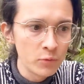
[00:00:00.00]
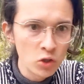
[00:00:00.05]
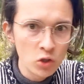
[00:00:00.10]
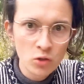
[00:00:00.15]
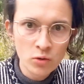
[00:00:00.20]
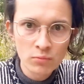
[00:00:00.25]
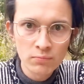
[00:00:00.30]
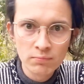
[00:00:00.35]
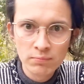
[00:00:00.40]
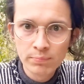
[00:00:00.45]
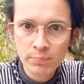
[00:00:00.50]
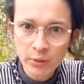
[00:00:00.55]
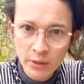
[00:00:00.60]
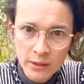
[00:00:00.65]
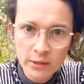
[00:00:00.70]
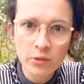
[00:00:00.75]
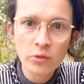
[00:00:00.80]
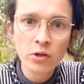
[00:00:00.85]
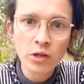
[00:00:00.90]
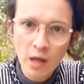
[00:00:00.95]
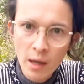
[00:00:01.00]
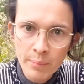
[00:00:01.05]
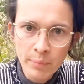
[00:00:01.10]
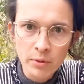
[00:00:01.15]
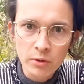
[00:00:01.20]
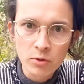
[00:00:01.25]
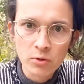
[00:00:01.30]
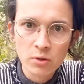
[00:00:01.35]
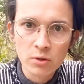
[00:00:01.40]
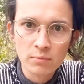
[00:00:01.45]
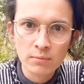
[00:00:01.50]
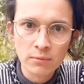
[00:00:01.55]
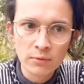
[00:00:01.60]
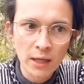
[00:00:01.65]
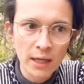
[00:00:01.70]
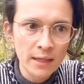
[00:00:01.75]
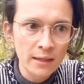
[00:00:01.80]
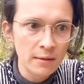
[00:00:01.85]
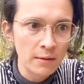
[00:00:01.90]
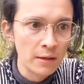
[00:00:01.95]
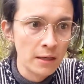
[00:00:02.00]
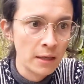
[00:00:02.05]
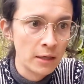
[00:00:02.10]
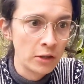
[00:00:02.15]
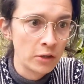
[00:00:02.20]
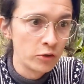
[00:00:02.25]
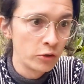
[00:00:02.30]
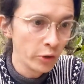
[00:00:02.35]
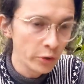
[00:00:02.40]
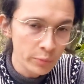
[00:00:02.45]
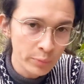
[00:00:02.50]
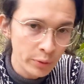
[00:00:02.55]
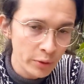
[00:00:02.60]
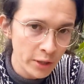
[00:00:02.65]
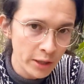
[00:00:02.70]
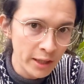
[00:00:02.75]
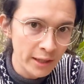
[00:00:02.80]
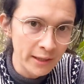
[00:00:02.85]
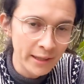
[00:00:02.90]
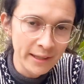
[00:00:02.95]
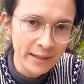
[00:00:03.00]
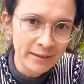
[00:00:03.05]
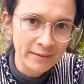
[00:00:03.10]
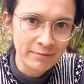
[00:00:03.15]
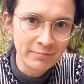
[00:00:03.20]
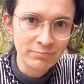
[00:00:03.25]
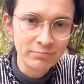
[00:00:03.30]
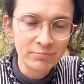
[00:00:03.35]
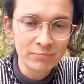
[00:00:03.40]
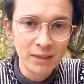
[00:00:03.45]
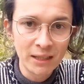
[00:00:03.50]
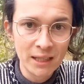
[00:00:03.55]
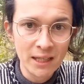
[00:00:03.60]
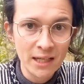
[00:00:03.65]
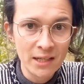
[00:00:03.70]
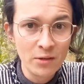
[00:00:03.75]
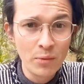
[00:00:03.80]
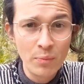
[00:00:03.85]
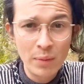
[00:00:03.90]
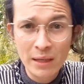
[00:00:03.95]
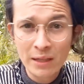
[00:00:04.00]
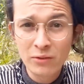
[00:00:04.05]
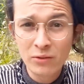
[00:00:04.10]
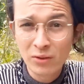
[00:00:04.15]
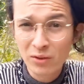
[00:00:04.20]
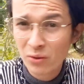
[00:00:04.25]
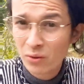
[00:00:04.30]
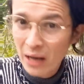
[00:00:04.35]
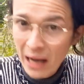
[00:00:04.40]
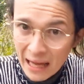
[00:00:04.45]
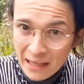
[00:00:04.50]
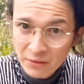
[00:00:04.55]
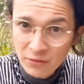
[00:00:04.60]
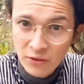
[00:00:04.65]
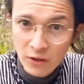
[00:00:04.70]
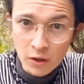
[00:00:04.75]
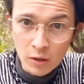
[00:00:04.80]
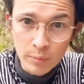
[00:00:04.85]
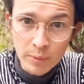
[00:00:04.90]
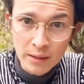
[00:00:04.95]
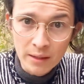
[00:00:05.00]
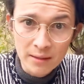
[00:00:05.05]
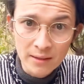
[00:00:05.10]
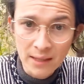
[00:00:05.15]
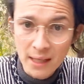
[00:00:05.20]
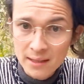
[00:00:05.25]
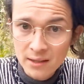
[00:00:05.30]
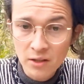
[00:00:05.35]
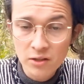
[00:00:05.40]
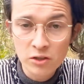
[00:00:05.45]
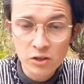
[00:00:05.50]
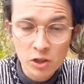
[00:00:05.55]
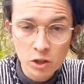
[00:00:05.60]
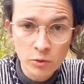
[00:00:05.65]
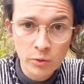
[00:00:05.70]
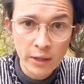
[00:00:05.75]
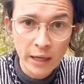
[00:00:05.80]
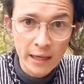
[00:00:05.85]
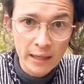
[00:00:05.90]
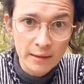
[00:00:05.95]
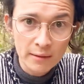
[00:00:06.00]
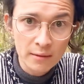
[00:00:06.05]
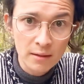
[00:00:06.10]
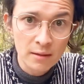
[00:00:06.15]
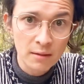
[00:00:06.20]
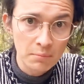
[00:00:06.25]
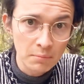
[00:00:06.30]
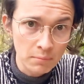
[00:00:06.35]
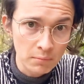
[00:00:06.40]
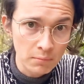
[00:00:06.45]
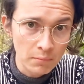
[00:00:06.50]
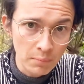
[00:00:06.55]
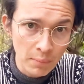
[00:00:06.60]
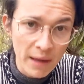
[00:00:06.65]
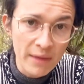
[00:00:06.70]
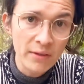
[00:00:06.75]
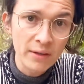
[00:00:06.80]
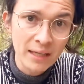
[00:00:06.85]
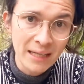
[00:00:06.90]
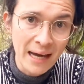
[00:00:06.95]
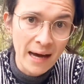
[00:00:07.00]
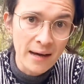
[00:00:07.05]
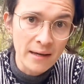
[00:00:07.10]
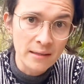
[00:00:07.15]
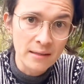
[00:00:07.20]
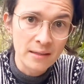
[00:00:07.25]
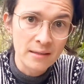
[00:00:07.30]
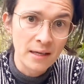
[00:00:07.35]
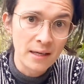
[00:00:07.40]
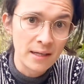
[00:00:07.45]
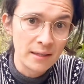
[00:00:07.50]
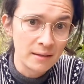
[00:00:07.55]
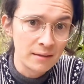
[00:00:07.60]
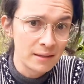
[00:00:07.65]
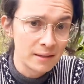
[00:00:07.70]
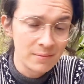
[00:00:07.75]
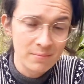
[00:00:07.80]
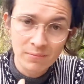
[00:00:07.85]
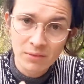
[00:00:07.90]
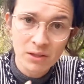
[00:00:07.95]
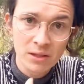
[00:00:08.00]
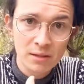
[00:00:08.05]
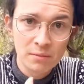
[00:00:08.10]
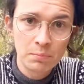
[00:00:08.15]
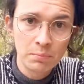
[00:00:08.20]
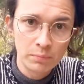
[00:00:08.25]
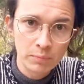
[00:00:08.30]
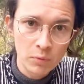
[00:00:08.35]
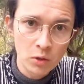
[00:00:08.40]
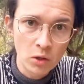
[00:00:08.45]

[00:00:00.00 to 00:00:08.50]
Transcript: just put it to the compost, right? Don't put it in the bin to landfill, because that's going to create methane gas, and it's